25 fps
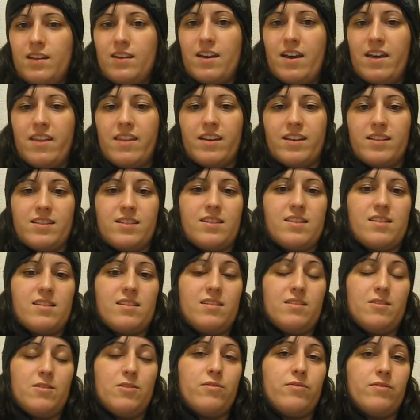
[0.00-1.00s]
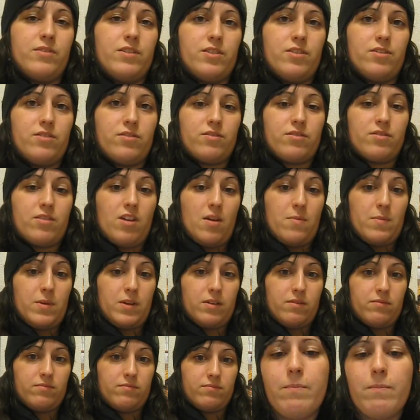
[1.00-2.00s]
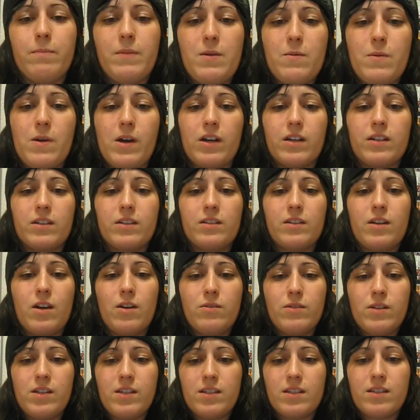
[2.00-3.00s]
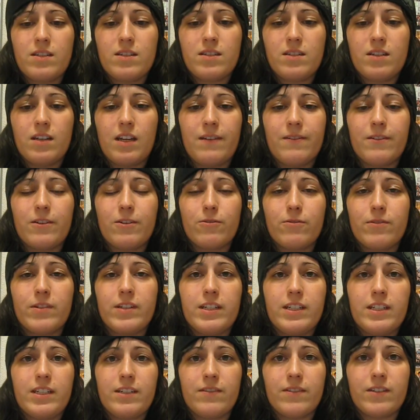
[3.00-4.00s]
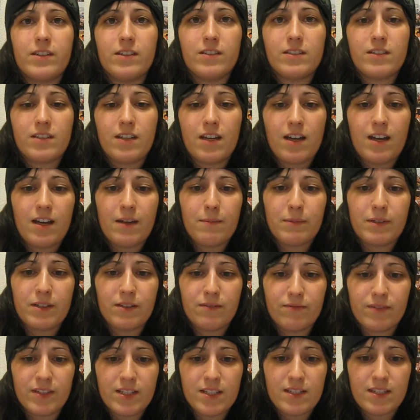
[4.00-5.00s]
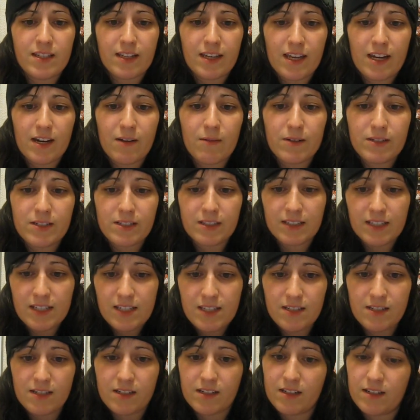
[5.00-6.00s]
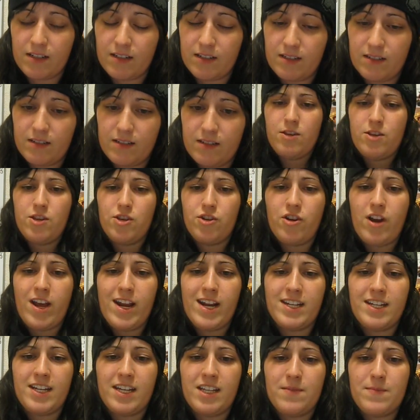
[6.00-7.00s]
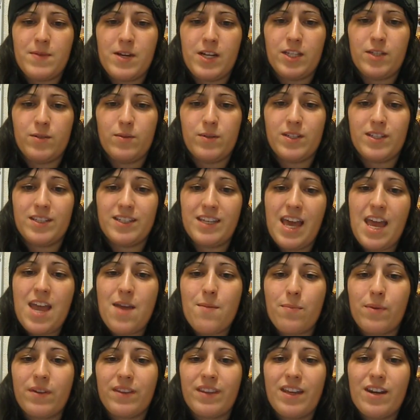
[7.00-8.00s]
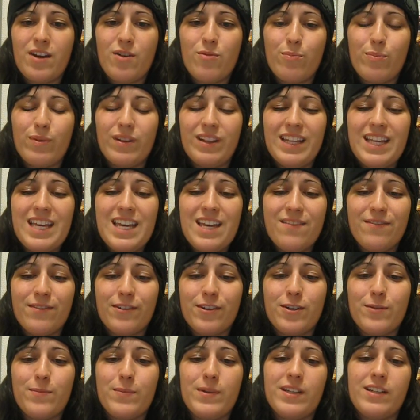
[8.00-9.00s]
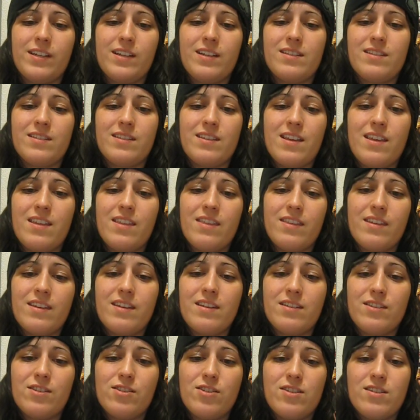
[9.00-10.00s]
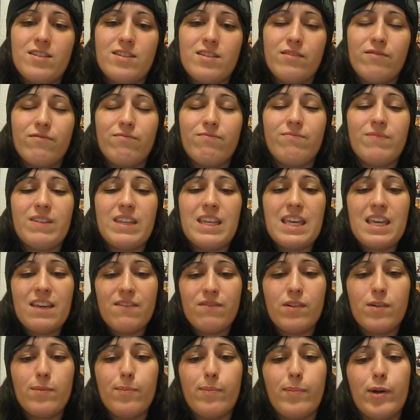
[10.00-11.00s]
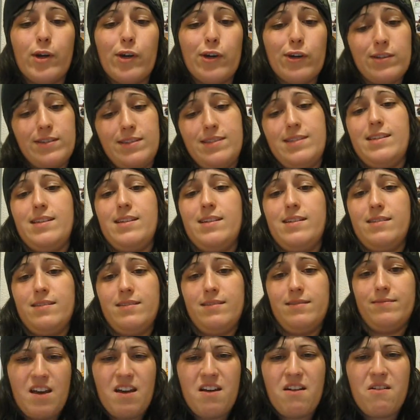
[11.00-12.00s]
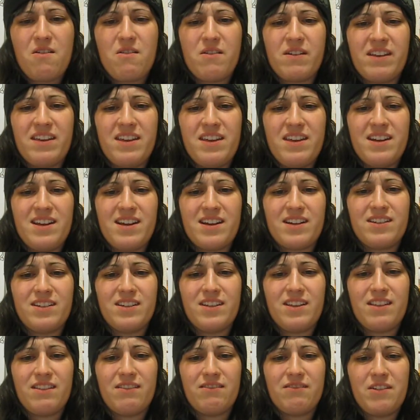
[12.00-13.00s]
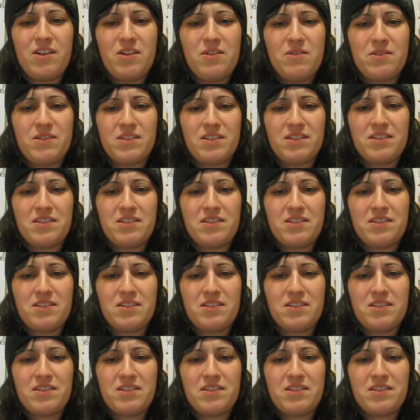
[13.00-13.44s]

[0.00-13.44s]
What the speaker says: I think it's because Luffy's just coming. Meanwhile, Conus is still having a really difficult time convincing anyone to listen to her. She's trying to tell them all to escape, but they don't believe her because they think she's an evil person. Oh, a kid actually throws a